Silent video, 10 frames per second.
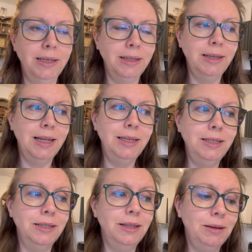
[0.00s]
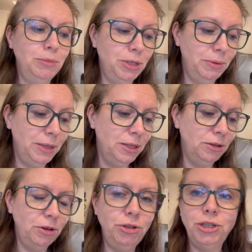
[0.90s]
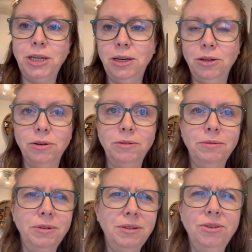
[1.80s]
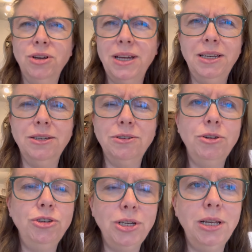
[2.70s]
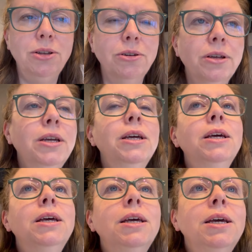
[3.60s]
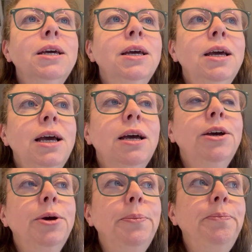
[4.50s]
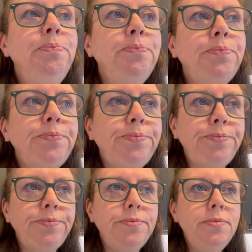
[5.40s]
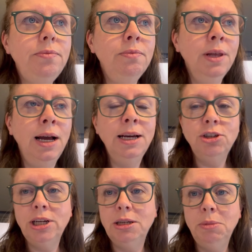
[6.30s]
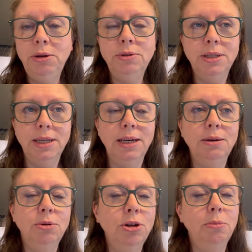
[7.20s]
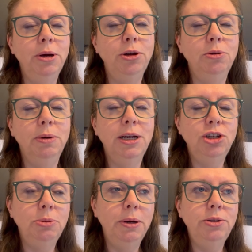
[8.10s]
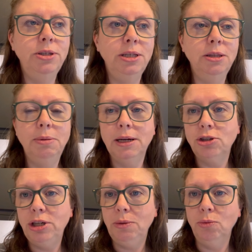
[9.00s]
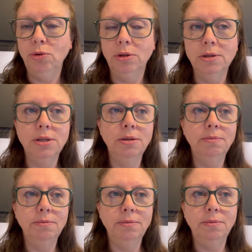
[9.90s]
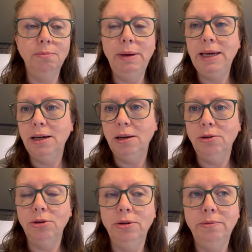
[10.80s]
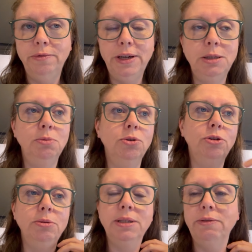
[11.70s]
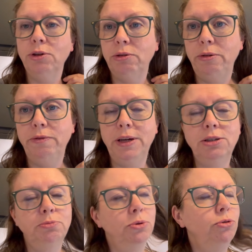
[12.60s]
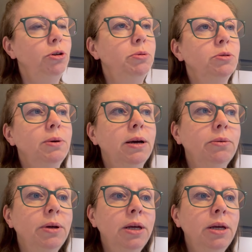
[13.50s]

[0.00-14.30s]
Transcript: calendar that I'm doing, the crochet along, not calendar, crochet along. I actually had a moan today. Well, not a moan, but I actually posted in the Black Sheep Wools Make Along Facebook group. So they've got their own Facebook group as well.